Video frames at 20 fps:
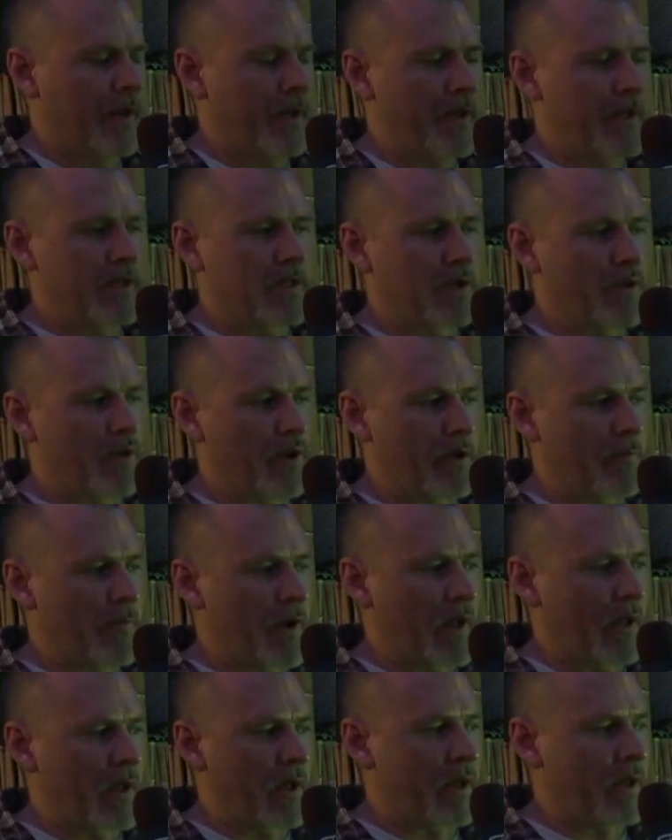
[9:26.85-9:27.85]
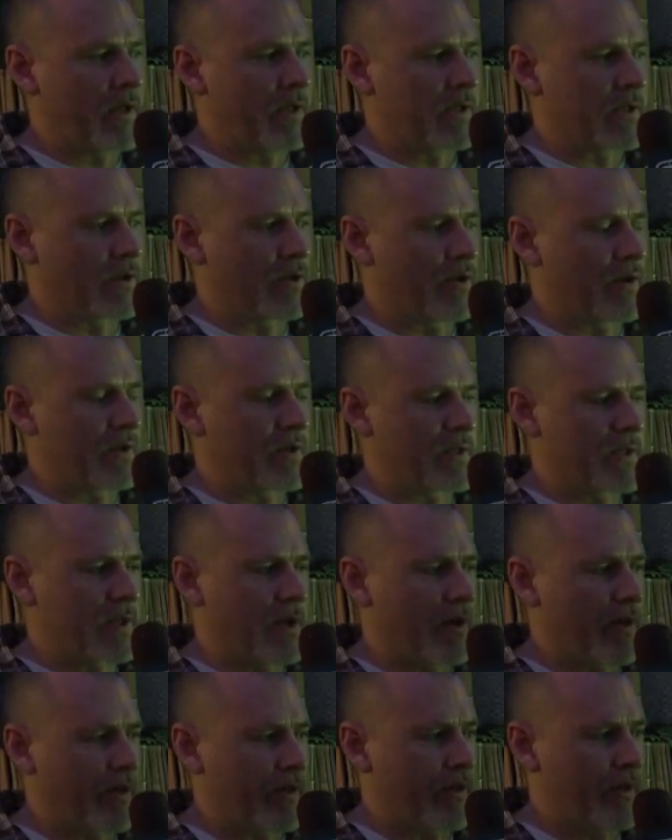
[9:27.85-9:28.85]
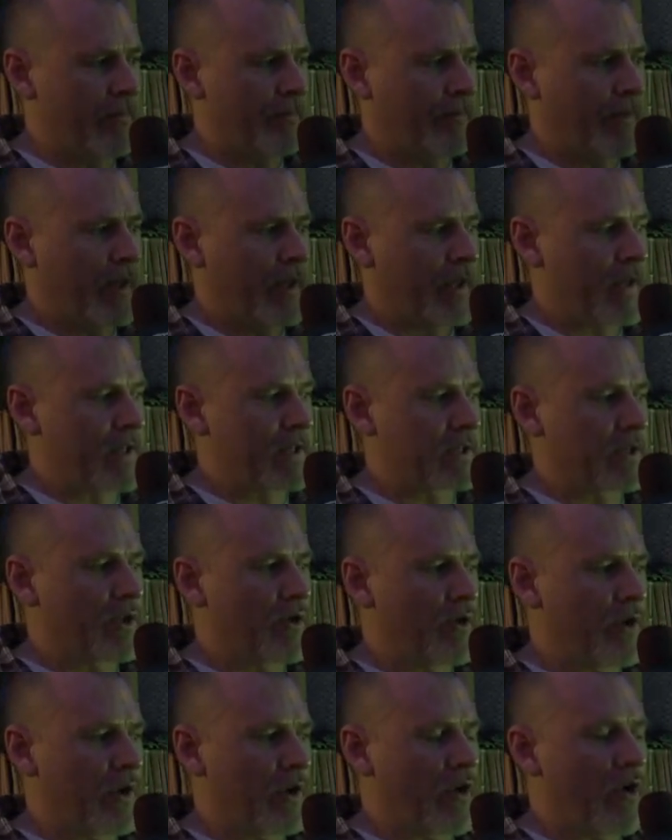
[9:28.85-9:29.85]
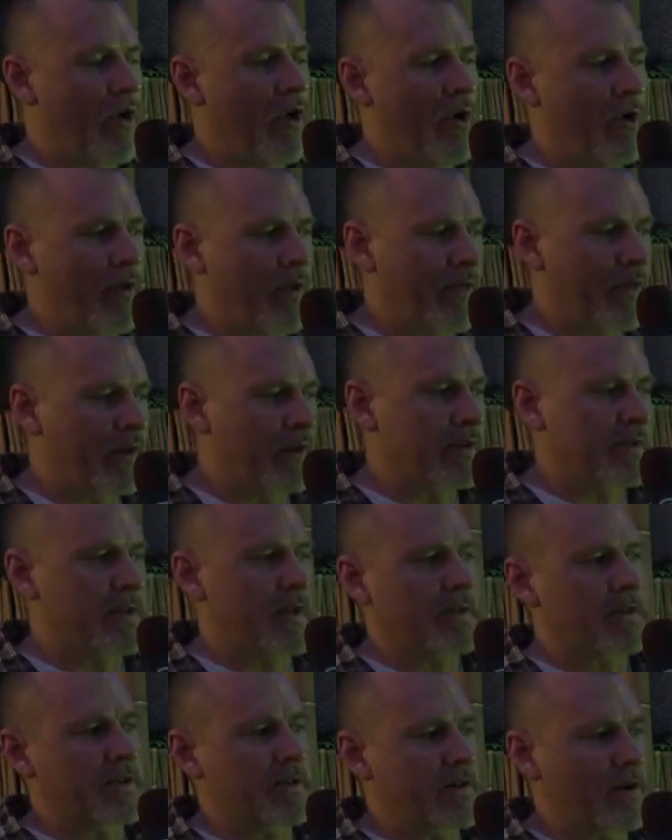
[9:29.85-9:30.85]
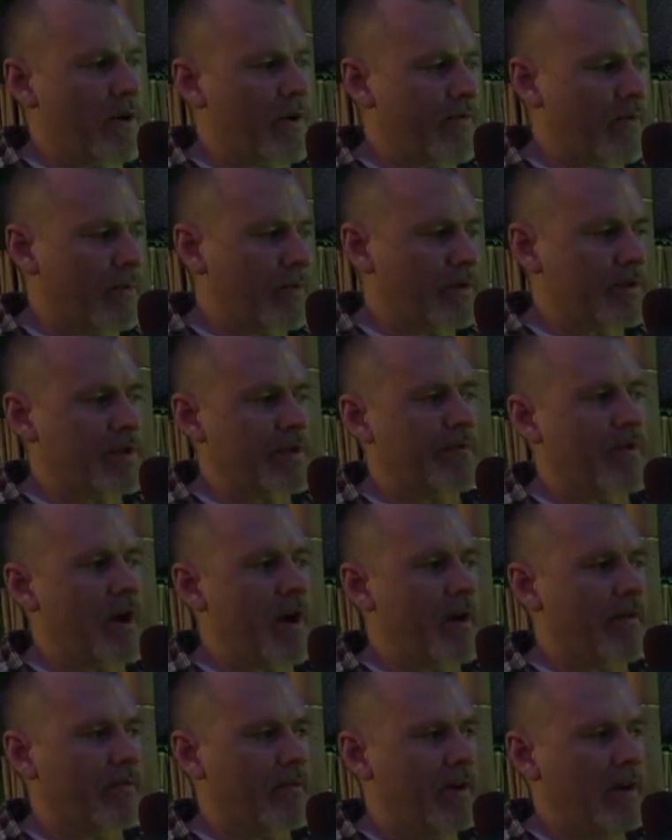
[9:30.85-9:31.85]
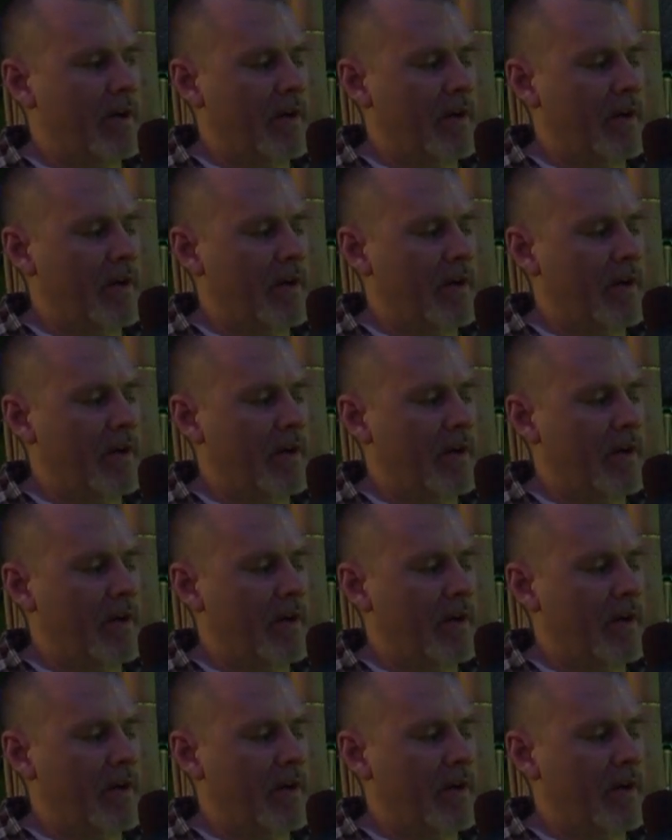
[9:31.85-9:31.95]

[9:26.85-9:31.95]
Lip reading: He's learning melee, he's learning stealth, he's learning all the things necessary for him to survive.